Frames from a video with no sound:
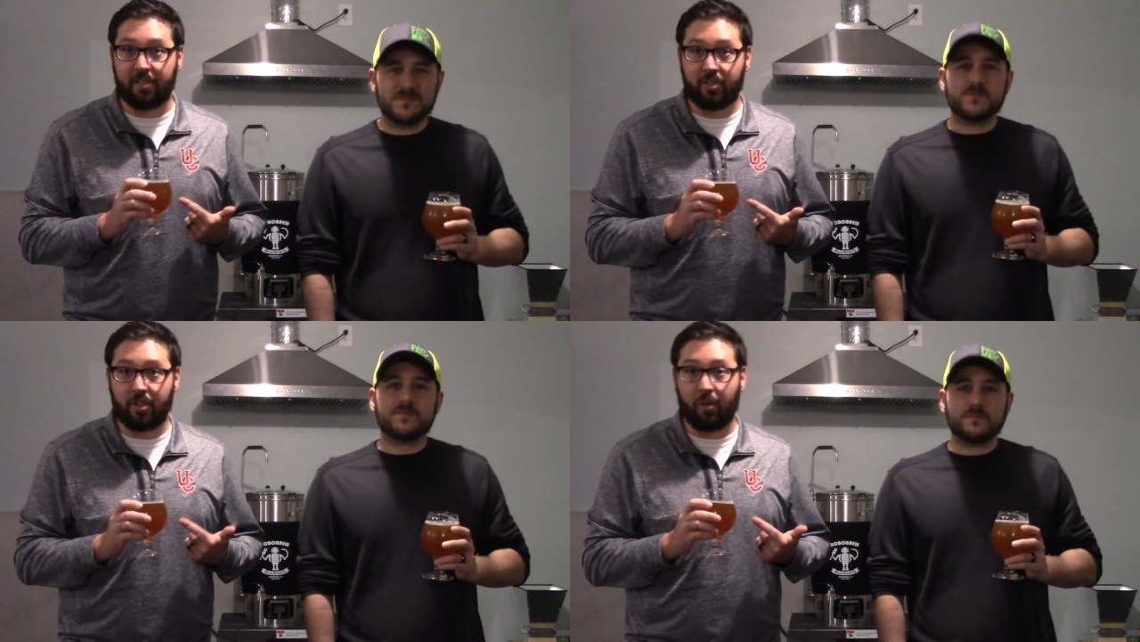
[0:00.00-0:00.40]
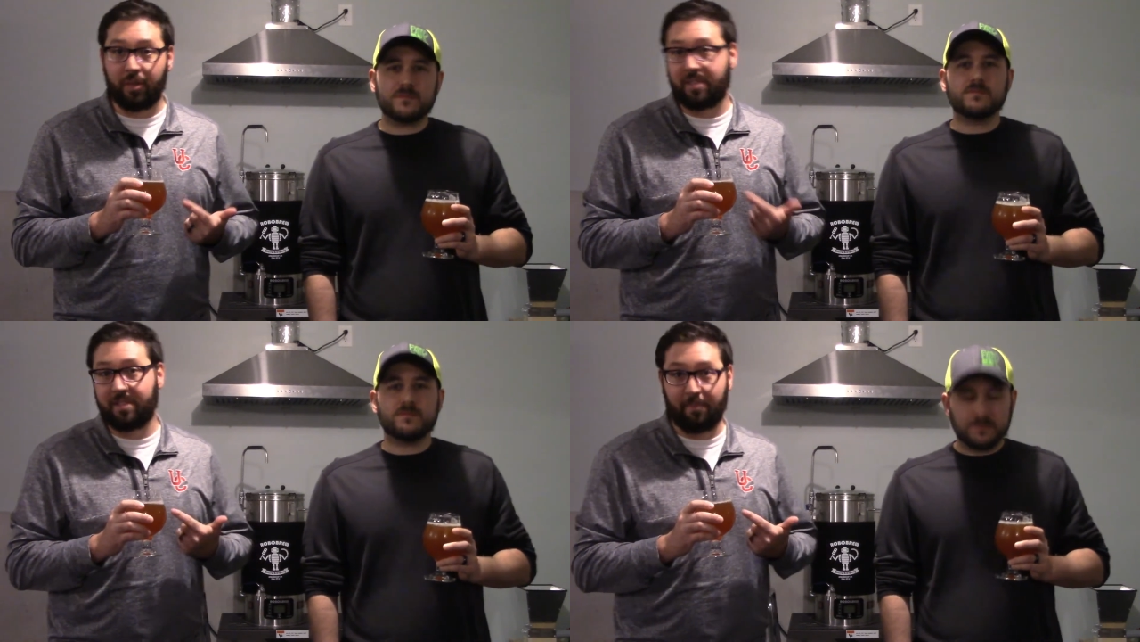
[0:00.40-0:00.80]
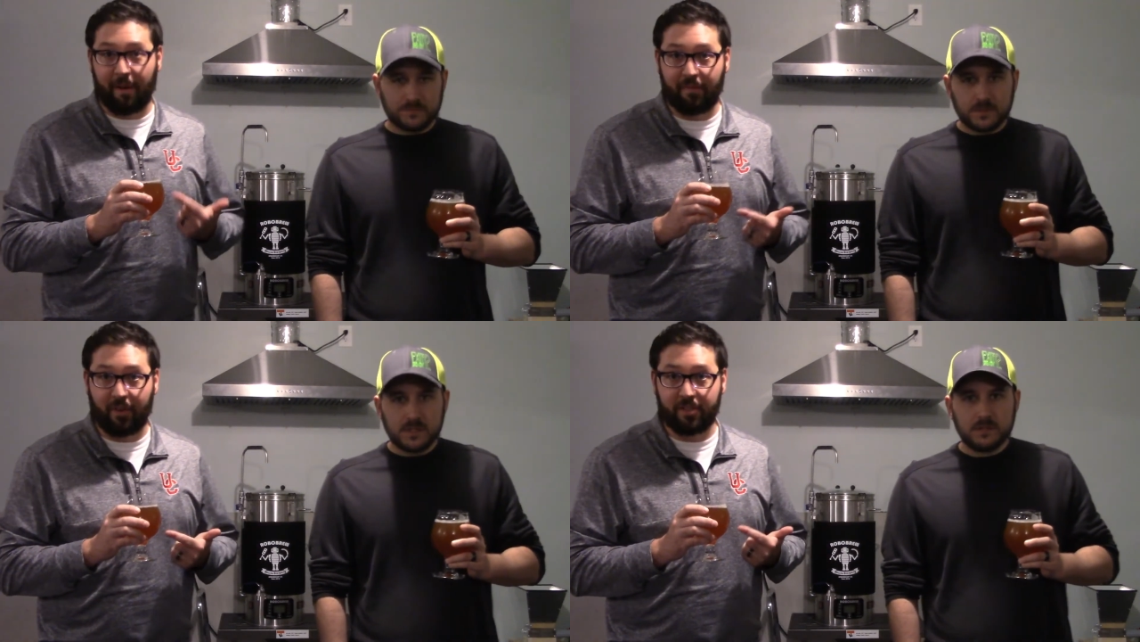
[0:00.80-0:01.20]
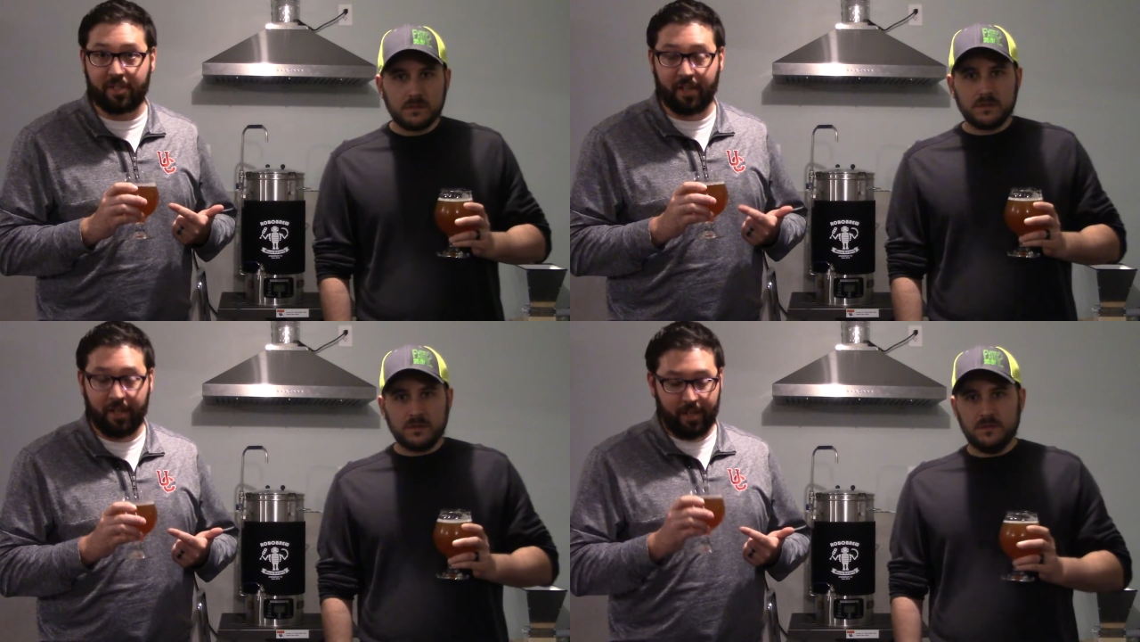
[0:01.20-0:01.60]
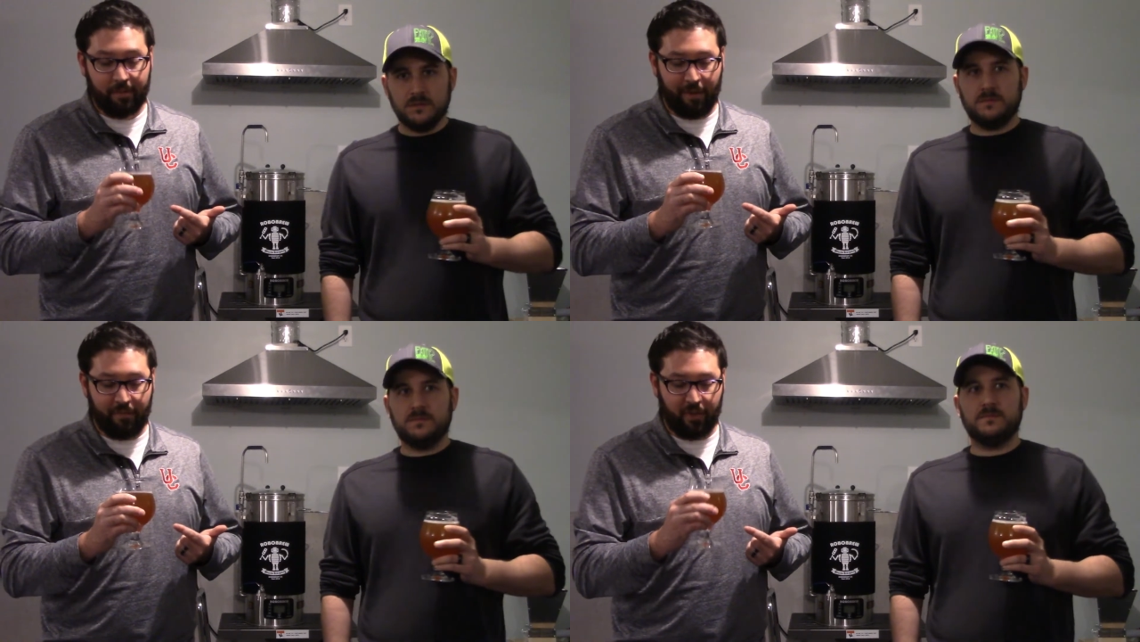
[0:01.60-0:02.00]
Speaker 1: so this isn't my first
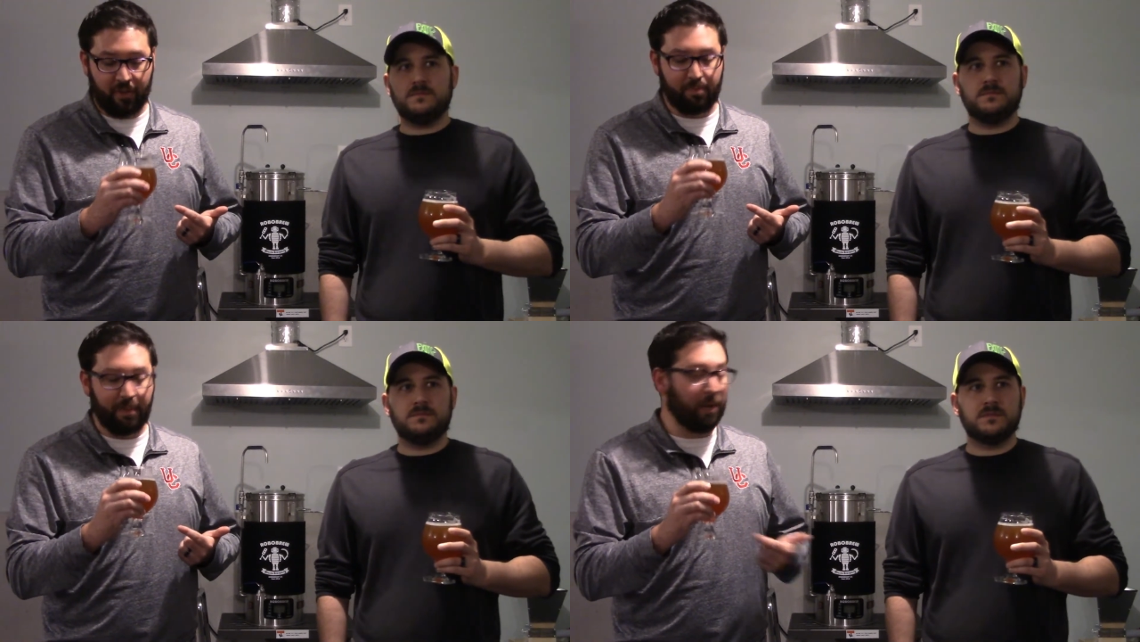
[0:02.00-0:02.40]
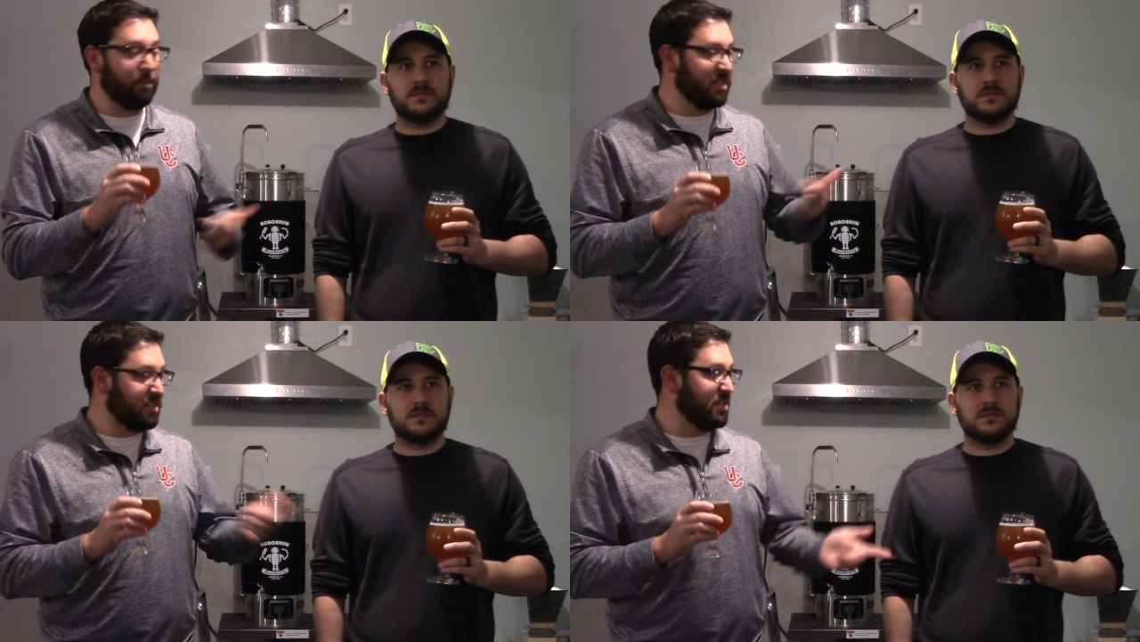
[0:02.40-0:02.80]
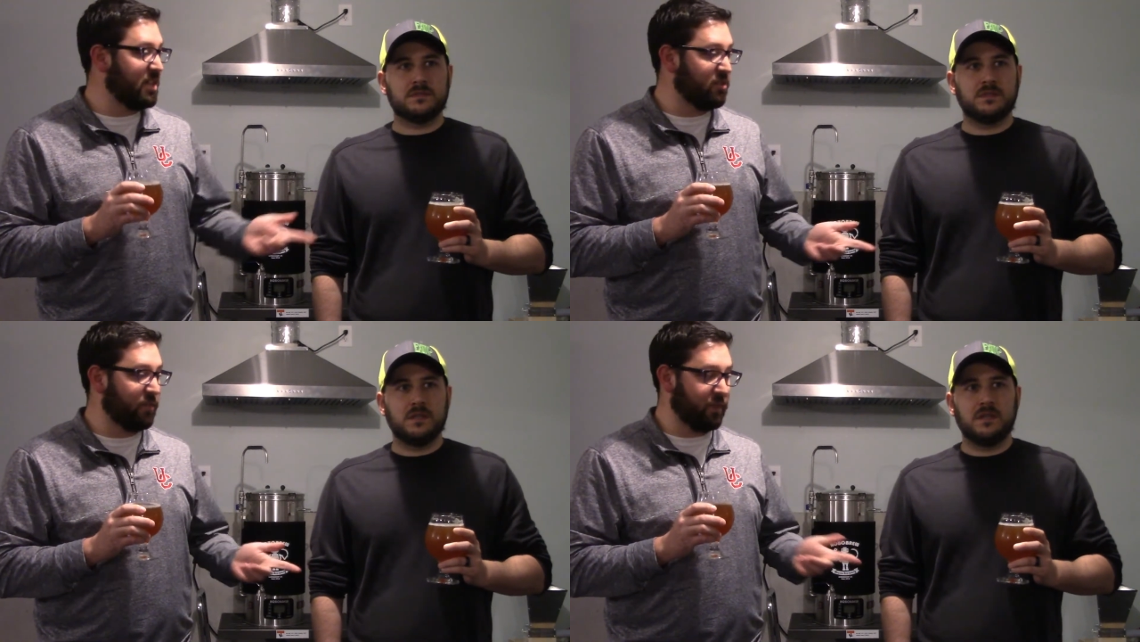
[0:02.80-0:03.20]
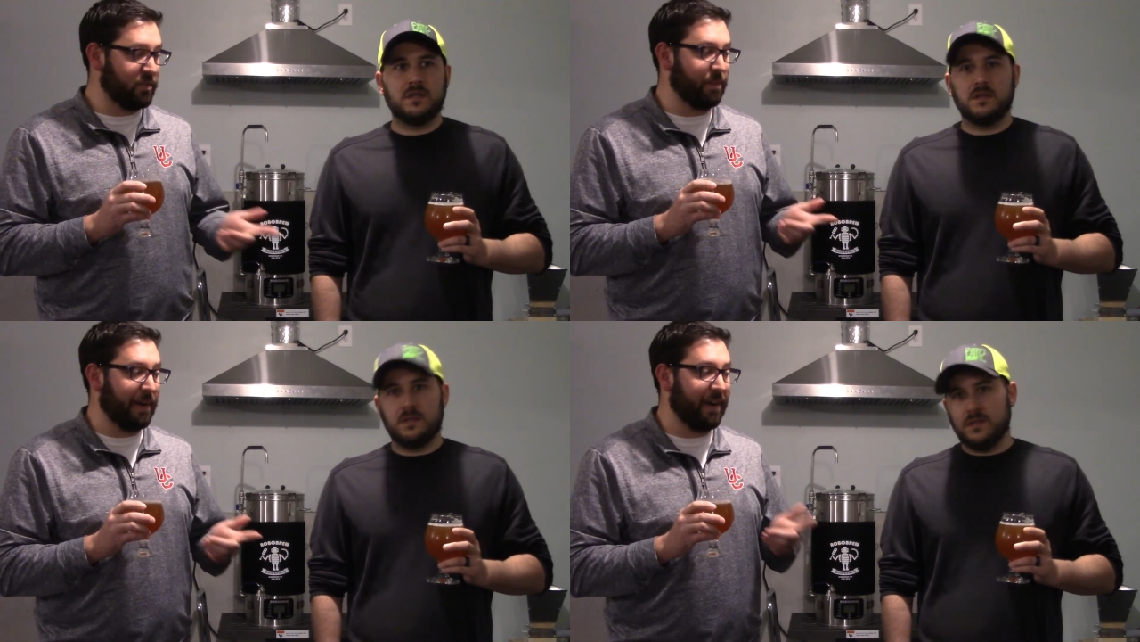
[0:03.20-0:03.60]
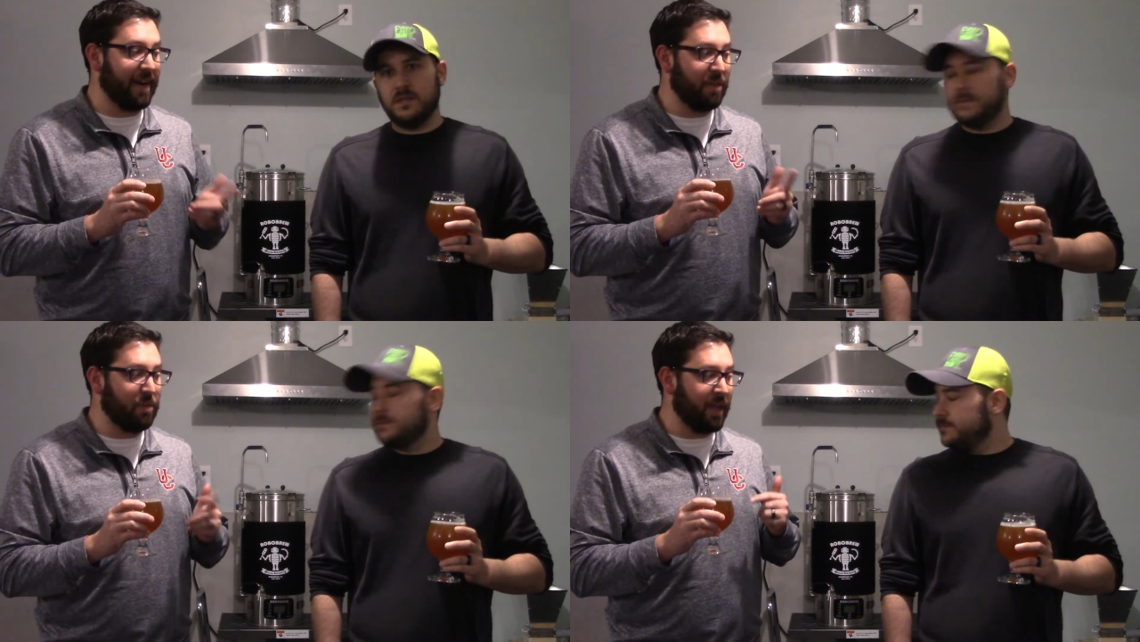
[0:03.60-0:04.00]
my first beer, but this is his first beer,
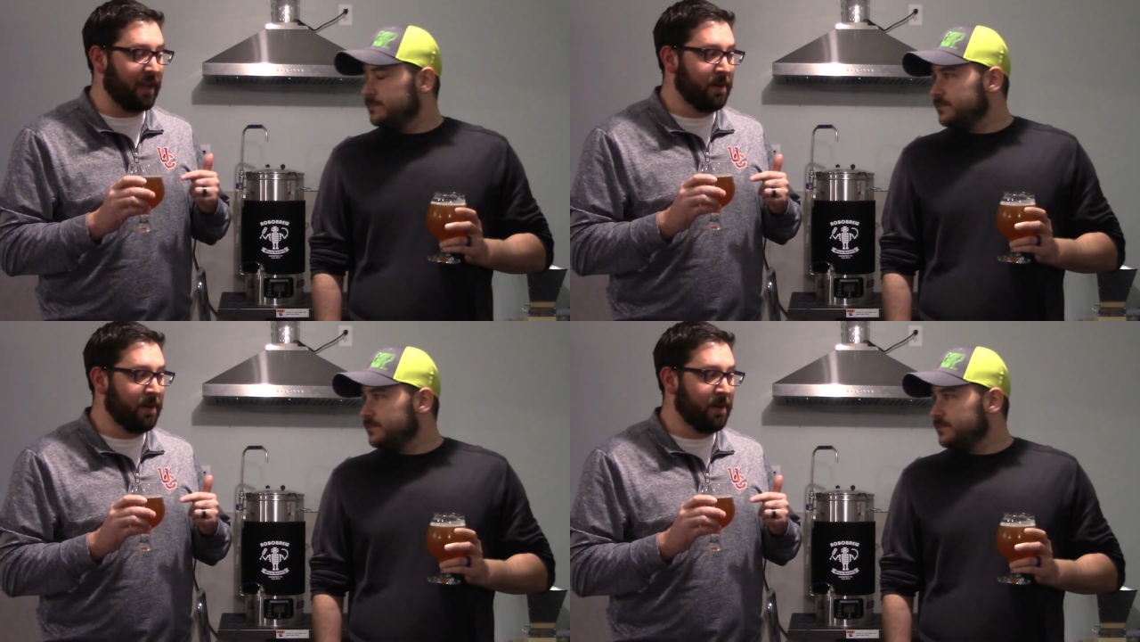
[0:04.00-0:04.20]
and I think.